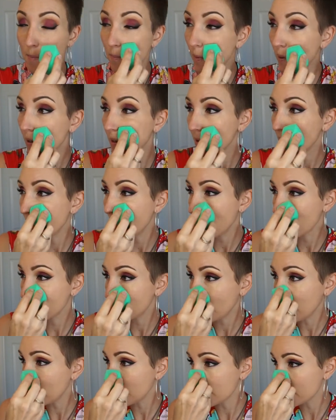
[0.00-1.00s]
but I
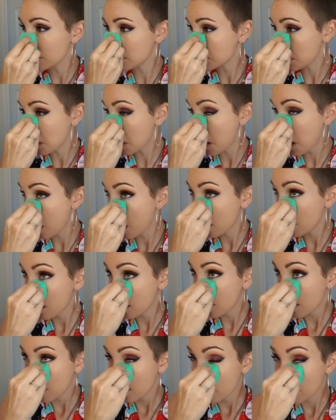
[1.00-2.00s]
find
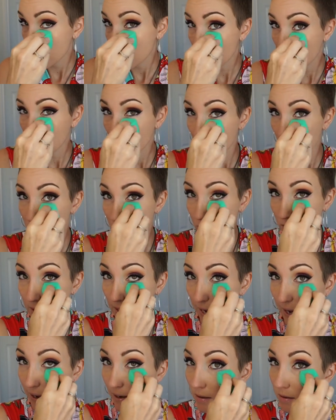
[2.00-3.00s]
that if you do
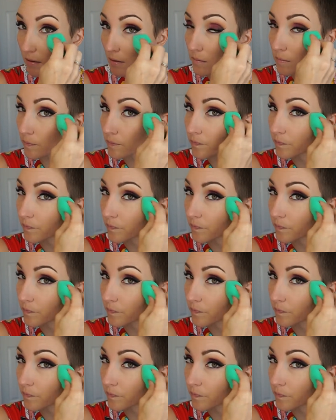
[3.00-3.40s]
that,